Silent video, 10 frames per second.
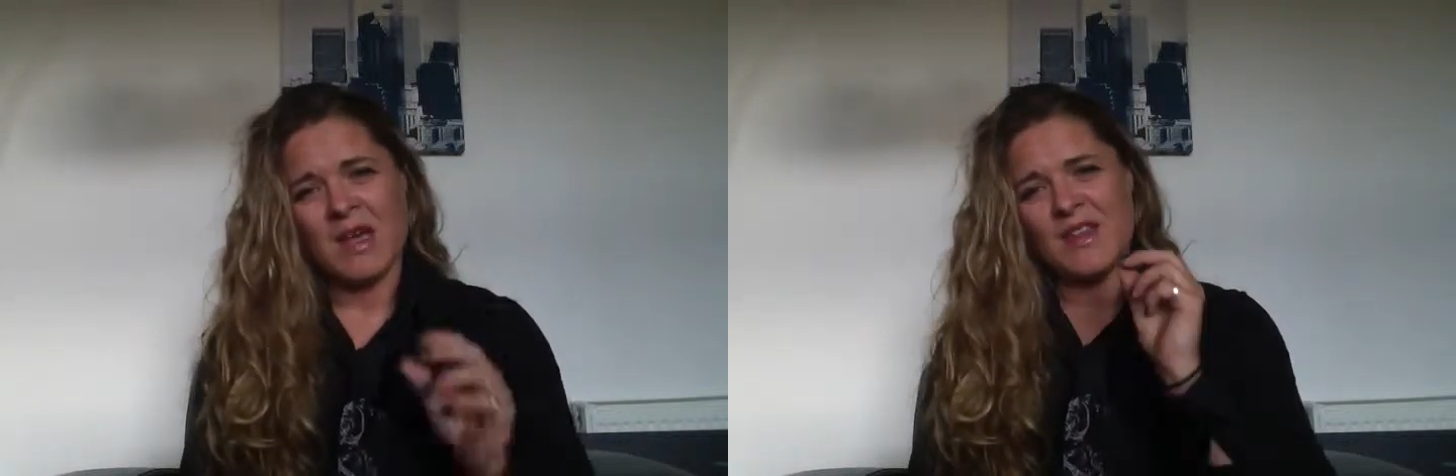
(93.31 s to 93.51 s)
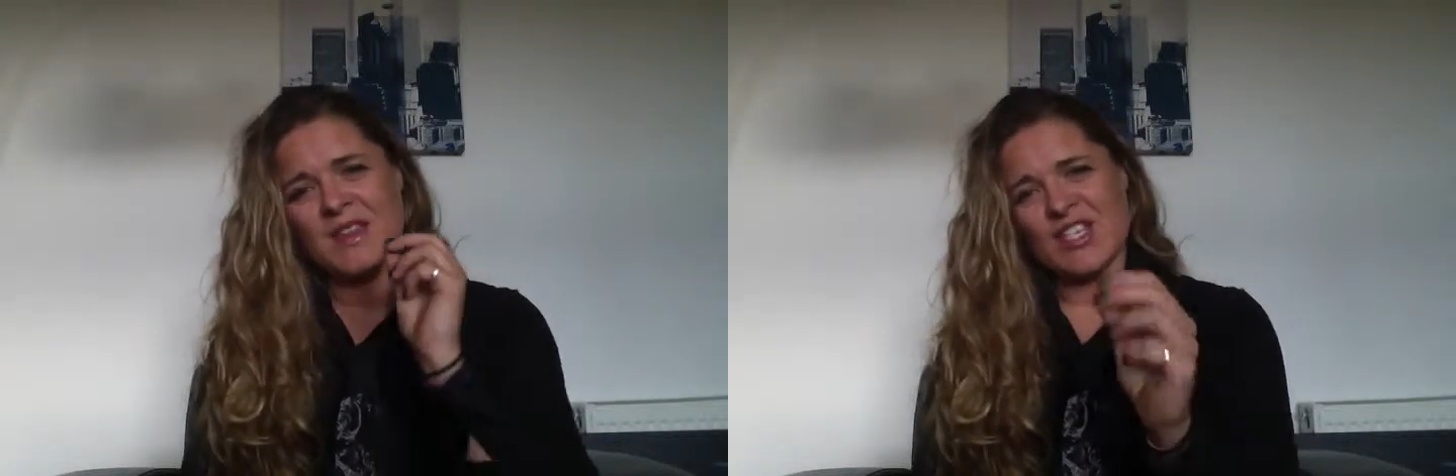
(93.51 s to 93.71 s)

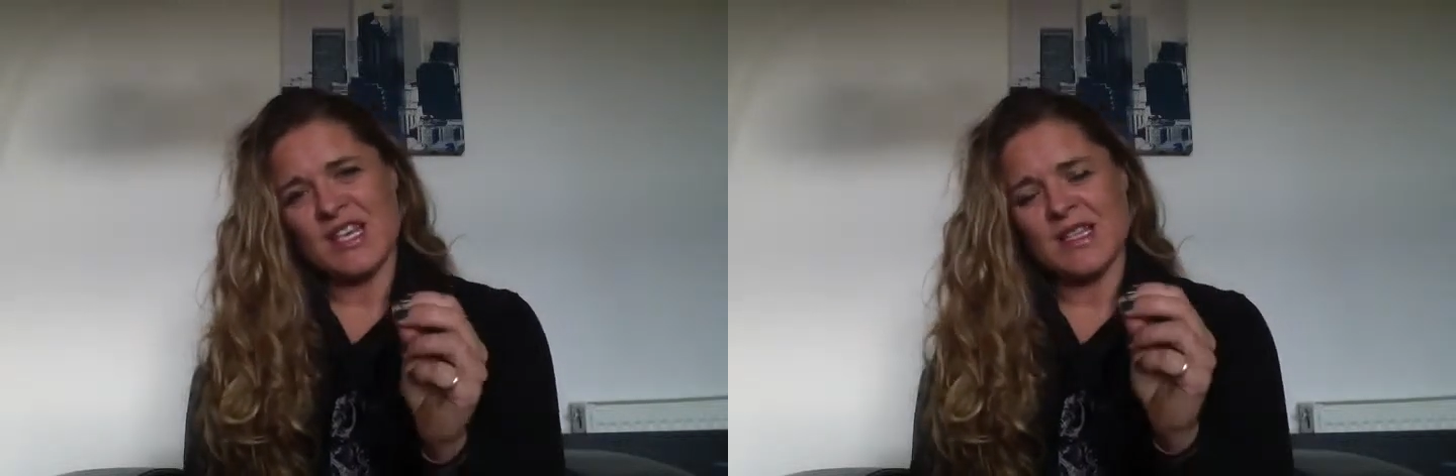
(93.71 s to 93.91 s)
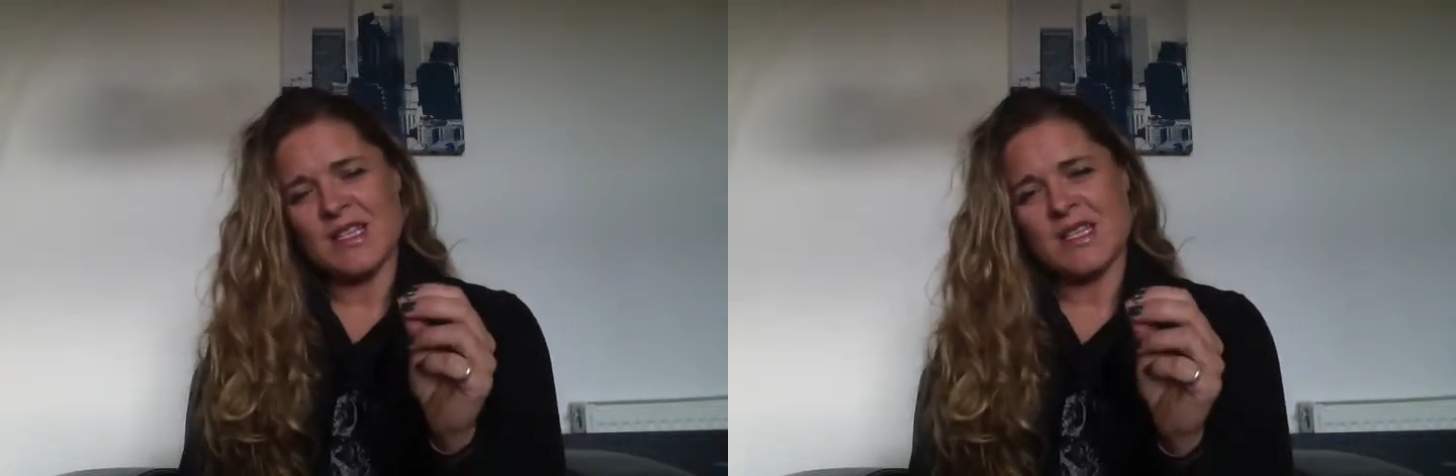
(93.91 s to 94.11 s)
then the
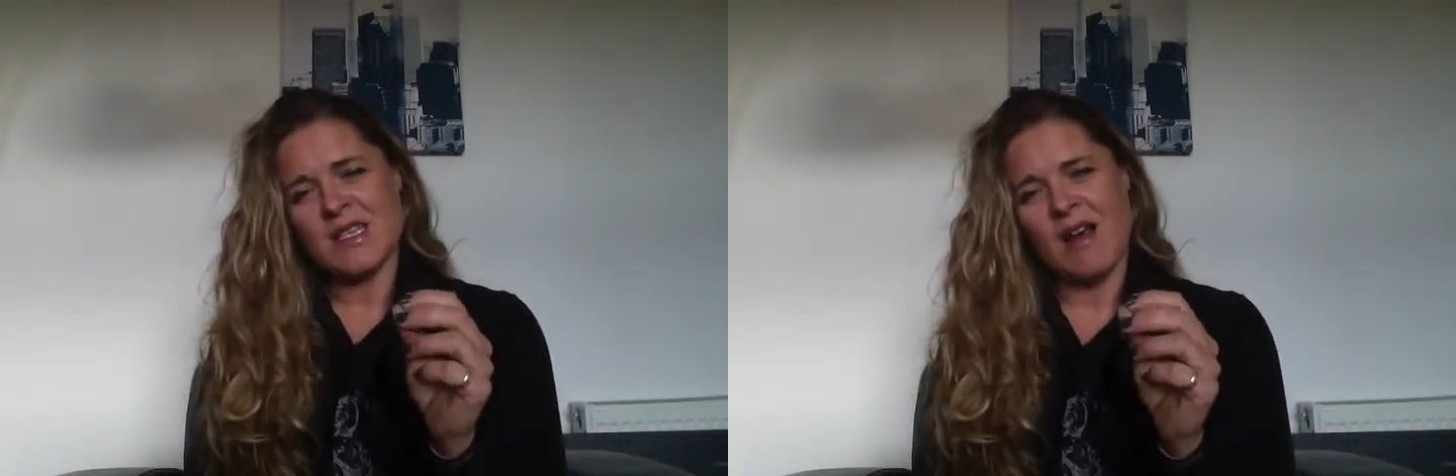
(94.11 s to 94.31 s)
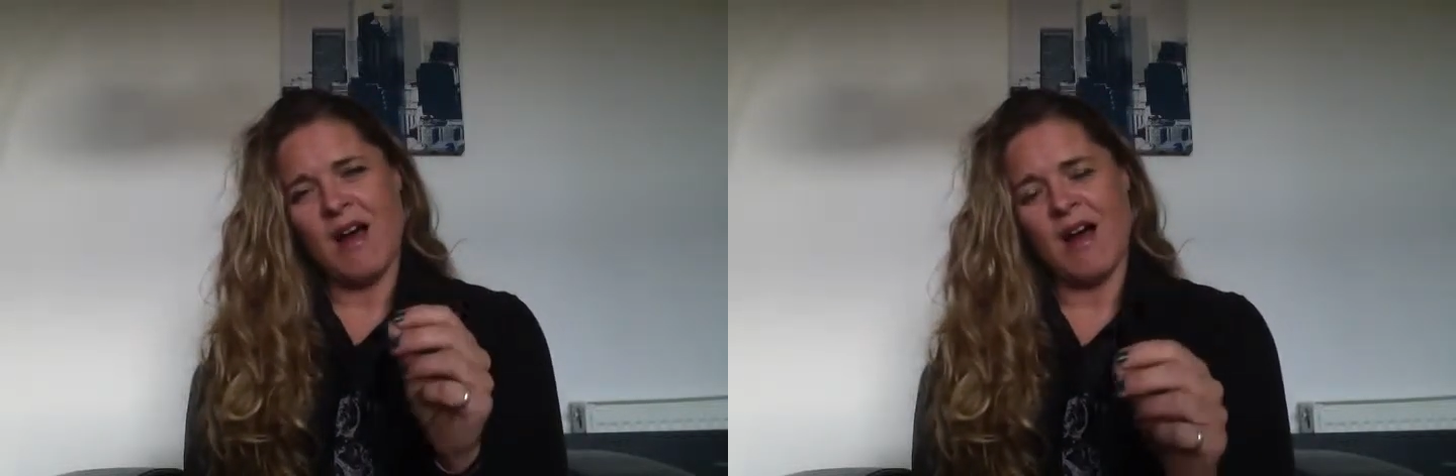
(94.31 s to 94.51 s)
chances
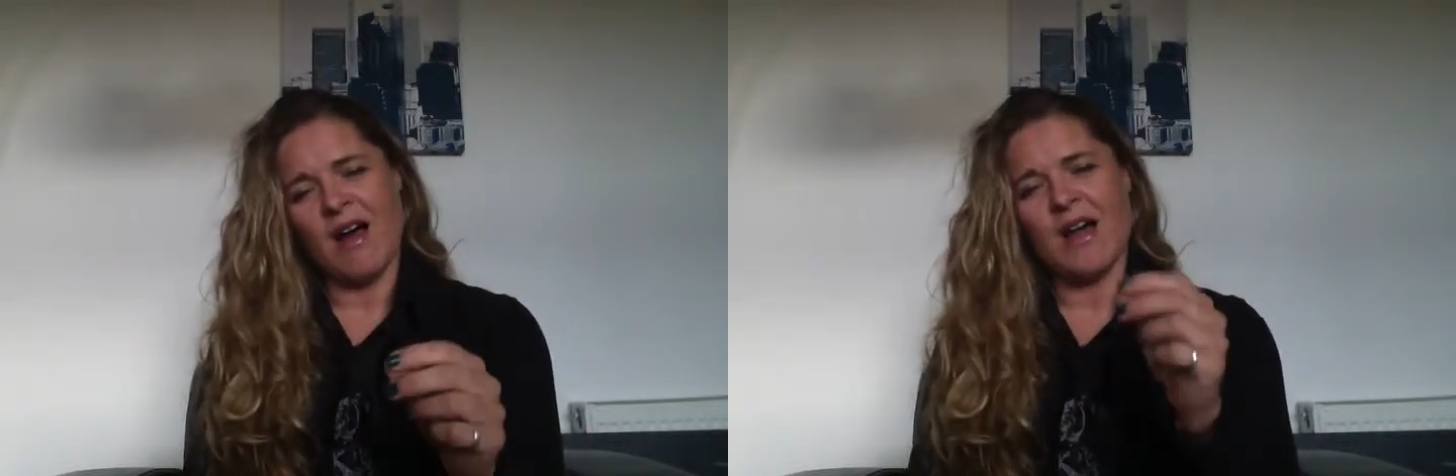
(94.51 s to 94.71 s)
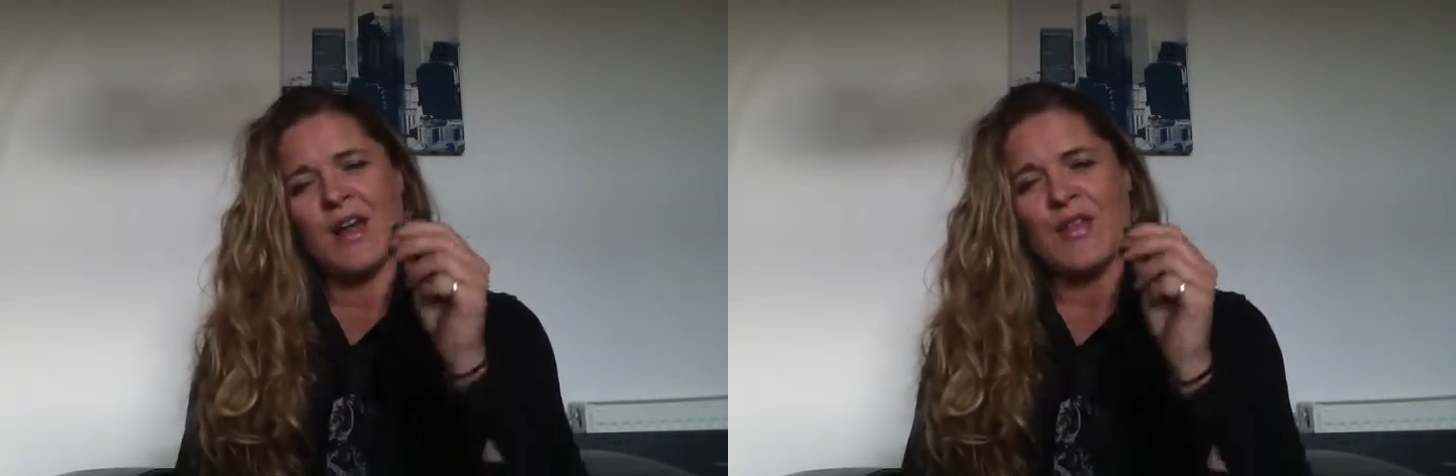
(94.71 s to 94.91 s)

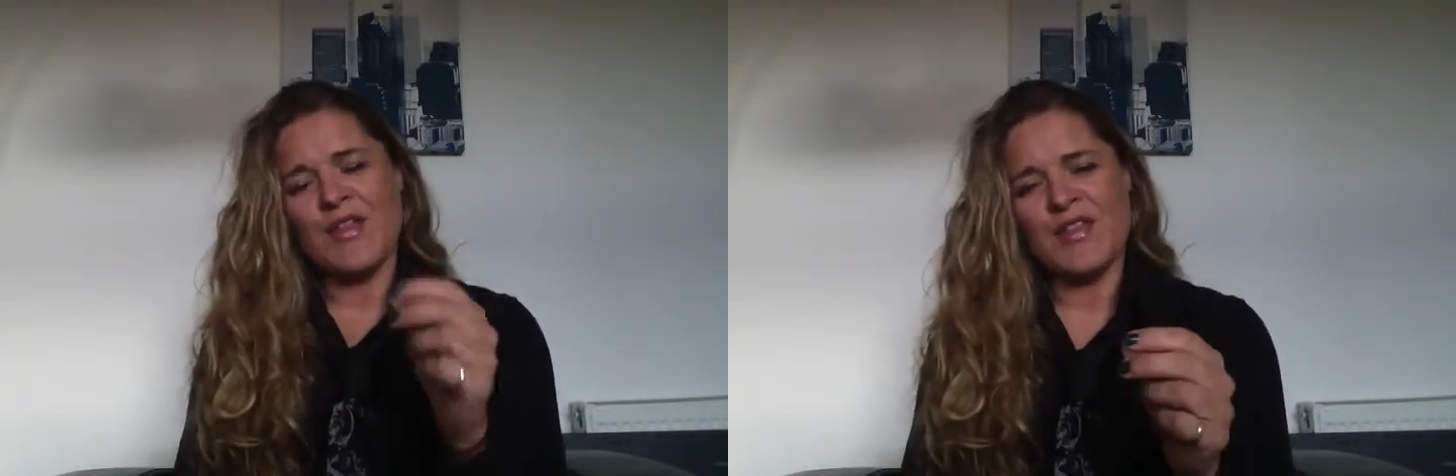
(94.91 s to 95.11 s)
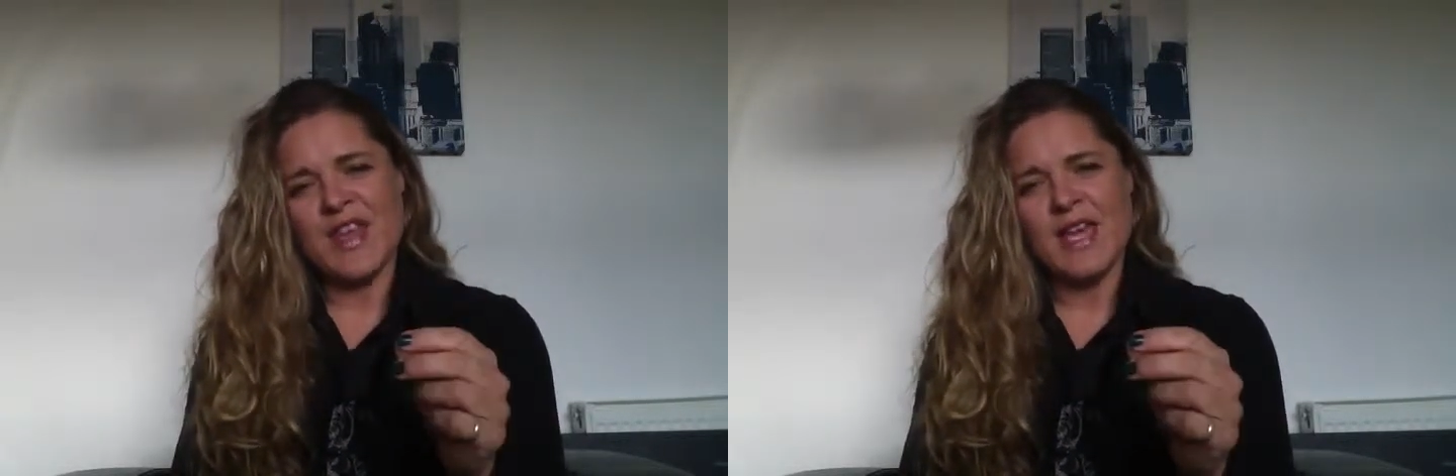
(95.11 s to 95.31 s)
are the
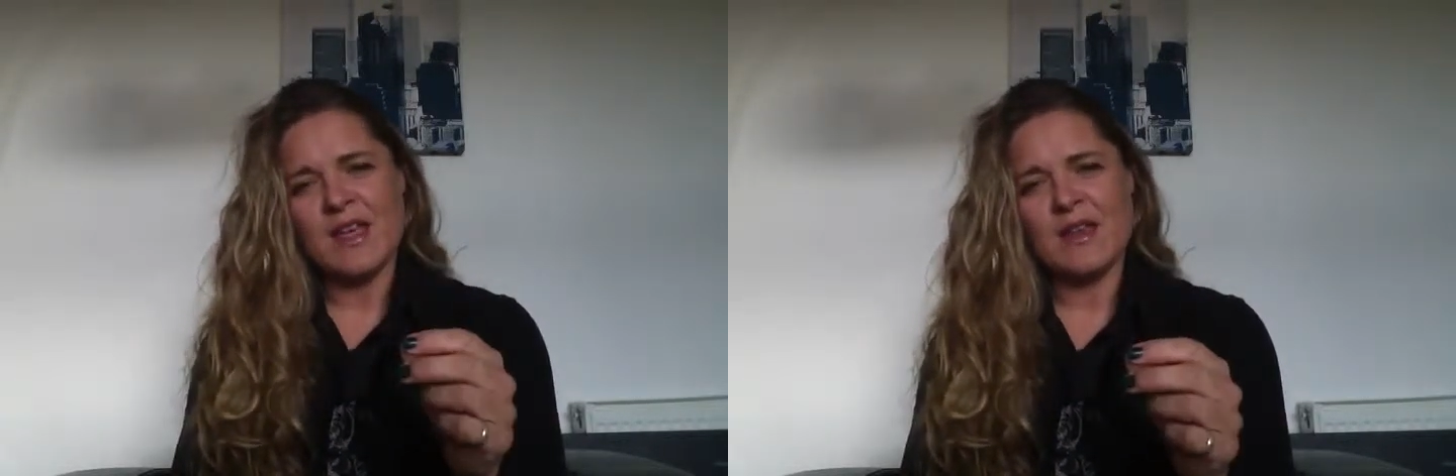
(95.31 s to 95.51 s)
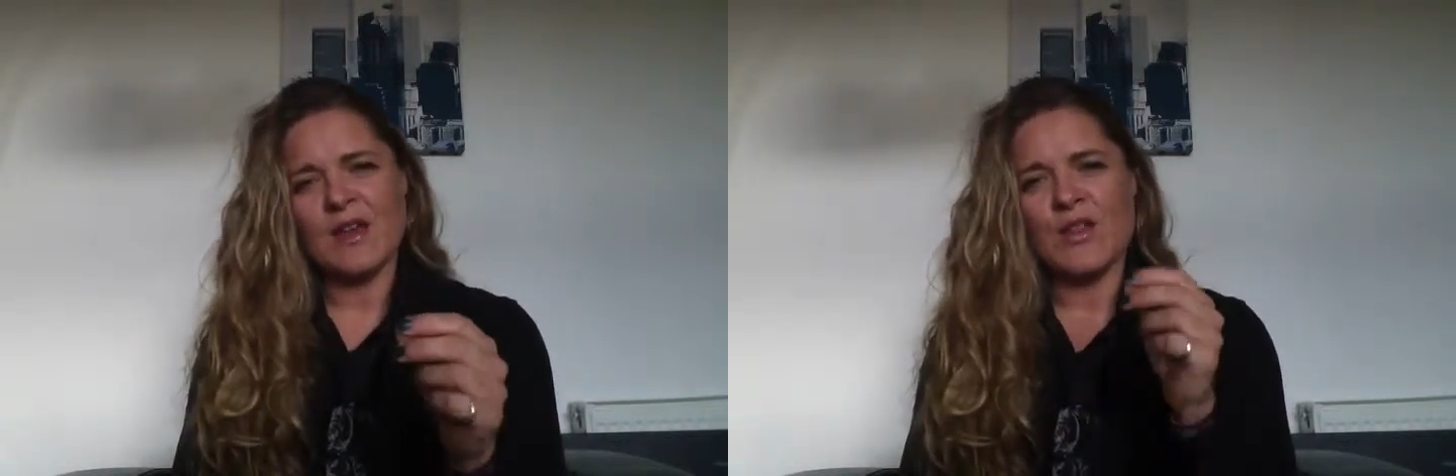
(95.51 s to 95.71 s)
thing